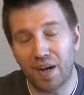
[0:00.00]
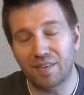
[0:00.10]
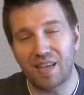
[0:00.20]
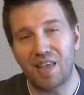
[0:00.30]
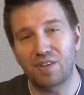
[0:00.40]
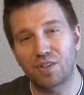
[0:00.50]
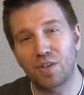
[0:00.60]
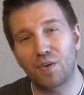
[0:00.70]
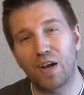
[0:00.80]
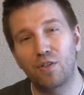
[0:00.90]
if you guys cancel each
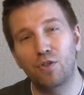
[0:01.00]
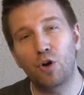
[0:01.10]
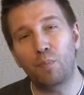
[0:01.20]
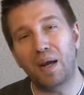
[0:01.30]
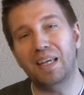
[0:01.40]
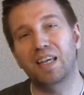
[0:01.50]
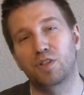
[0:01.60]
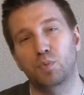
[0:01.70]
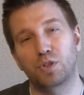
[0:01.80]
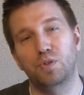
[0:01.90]
other out, nobody
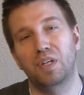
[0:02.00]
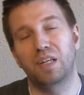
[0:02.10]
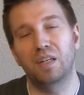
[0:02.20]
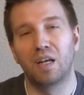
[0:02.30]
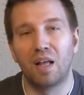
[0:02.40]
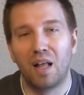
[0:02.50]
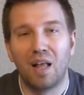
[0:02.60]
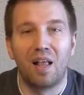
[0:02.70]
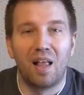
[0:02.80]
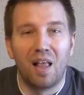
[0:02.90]
gets what you need.
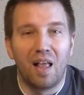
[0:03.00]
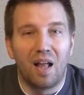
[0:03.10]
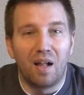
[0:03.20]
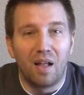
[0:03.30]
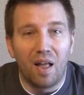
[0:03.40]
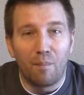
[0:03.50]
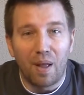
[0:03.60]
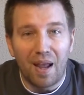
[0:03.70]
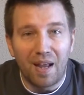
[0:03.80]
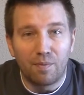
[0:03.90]

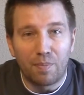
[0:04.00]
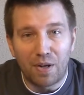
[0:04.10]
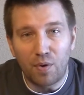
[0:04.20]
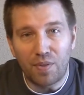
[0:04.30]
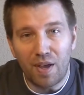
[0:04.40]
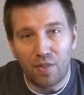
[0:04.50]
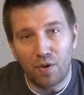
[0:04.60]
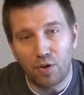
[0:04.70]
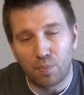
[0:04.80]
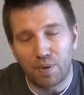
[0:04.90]
And by doing that,
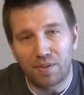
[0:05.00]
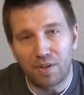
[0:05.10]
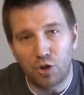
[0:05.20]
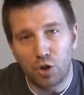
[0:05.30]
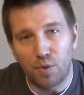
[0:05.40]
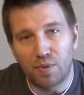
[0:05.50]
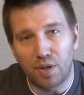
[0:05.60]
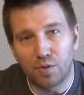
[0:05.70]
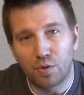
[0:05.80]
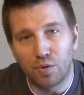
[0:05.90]
though, you're placing cubes
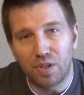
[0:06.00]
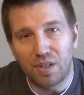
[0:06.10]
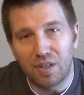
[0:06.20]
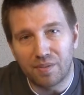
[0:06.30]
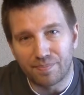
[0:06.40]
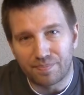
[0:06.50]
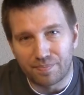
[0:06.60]
onto the